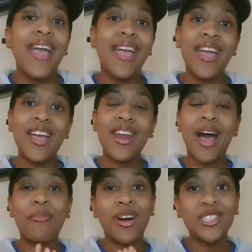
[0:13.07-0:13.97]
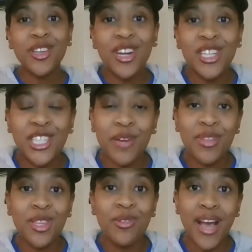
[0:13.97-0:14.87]
And I'm also going to share
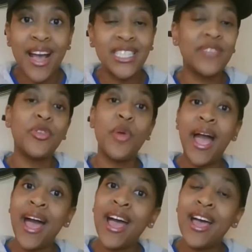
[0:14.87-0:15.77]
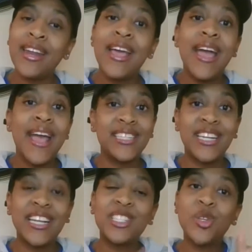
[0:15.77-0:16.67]
with you guys, if you had a
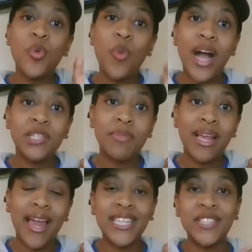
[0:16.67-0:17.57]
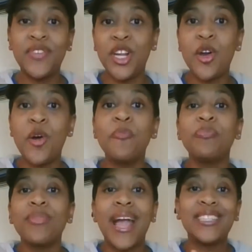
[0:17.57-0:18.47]
chance to watch my last video,
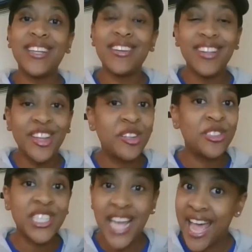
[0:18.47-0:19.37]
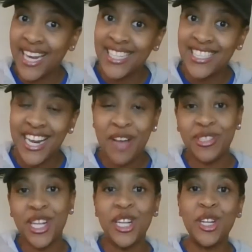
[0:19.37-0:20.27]
I shared a little challenge that I
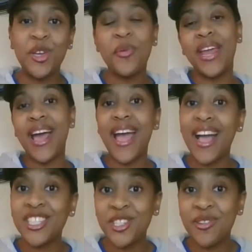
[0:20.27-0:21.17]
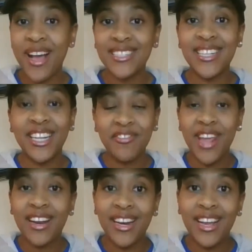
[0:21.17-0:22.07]
was going to do. And I asked you guys to leave
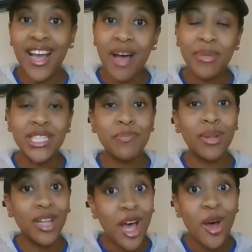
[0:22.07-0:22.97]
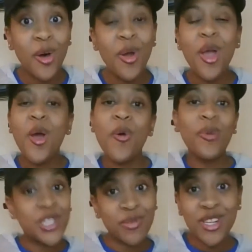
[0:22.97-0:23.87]
down in the comments below
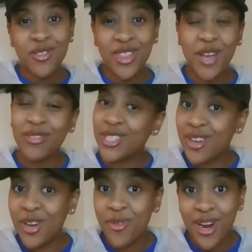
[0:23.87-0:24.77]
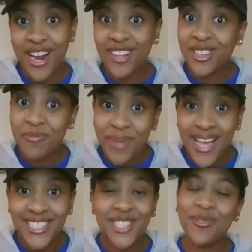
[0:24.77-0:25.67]
which one you think was going to work out the
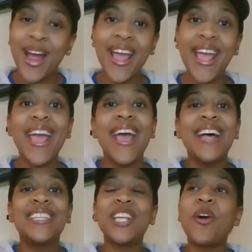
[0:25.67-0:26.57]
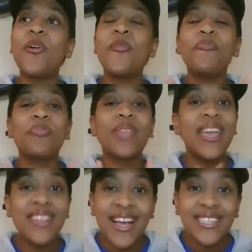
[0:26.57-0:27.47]
best, right? So
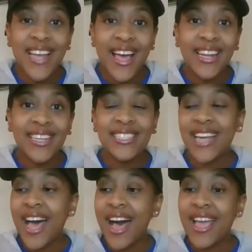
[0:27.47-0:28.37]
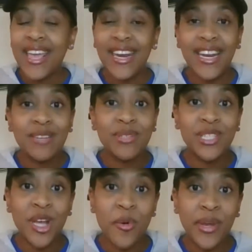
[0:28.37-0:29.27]
in that challenge, I ended up
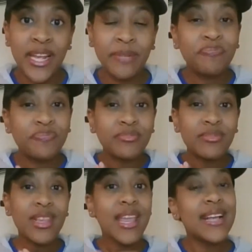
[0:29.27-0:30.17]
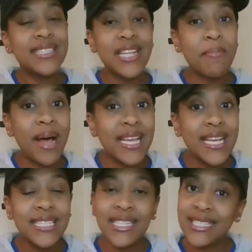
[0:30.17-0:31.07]
sowing some
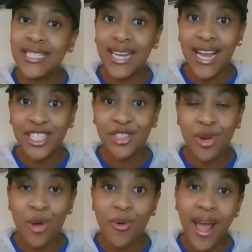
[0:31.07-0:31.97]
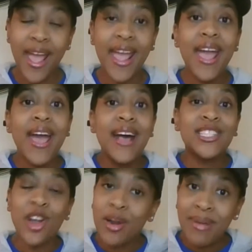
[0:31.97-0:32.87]
onions and cilantro, right?
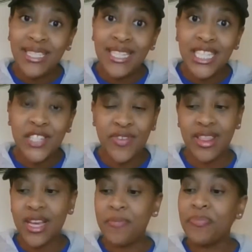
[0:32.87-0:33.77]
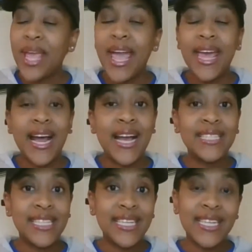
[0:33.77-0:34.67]
Started my seeds for them, and I
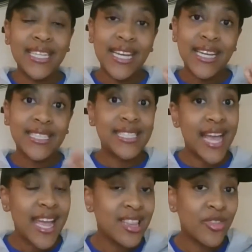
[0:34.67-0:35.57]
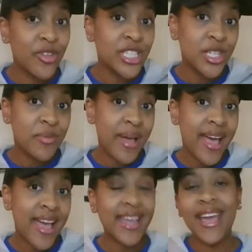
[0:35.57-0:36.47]
did it a set in the freezer
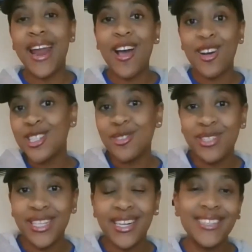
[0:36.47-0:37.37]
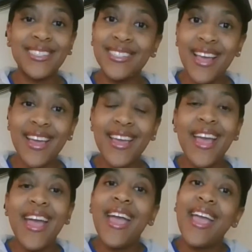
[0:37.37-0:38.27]
bag, and I also did a set
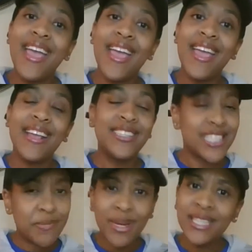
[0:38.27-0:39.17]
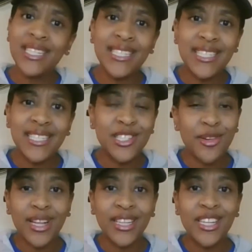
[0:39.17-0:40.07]
and just placing the seeds
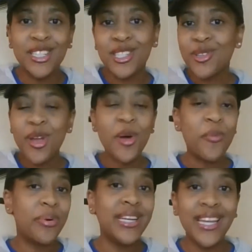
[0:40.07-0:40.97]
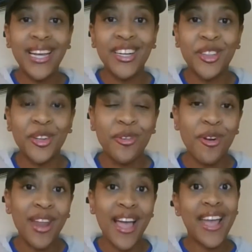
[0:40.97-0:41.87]
directly in the soil, putting it under the
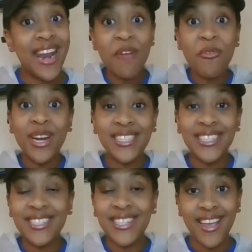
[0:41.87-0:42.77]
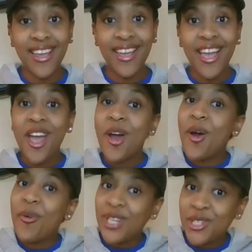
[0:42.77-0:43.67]
grow light, and I wanted to see
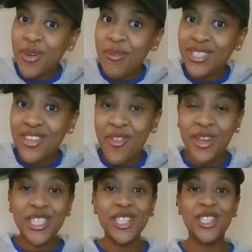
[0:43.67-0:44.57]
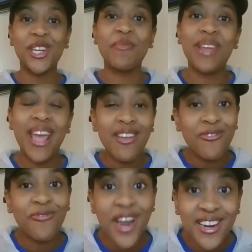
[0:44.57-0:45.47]
which one was going to germinate
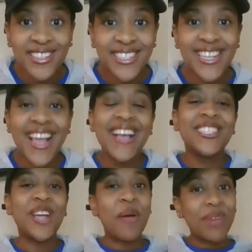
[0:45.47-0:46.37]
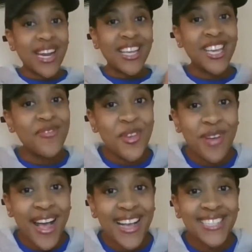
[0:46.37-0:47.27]
first. So I'm going to give you
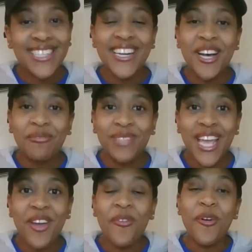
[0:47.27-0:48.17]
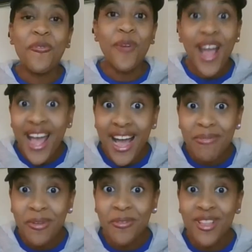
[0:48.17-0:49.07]
guys an update on what
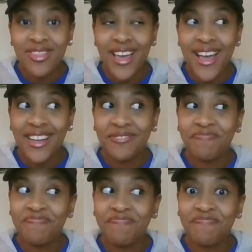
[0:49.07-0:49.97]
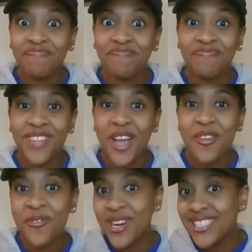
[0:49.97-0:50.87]
happened with that. I
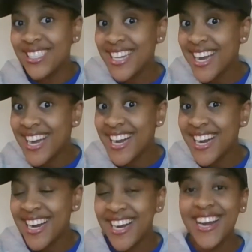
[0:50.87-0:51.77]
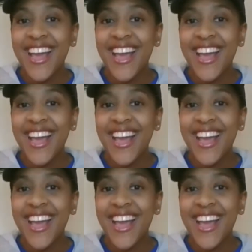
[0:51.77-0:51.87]
wonder.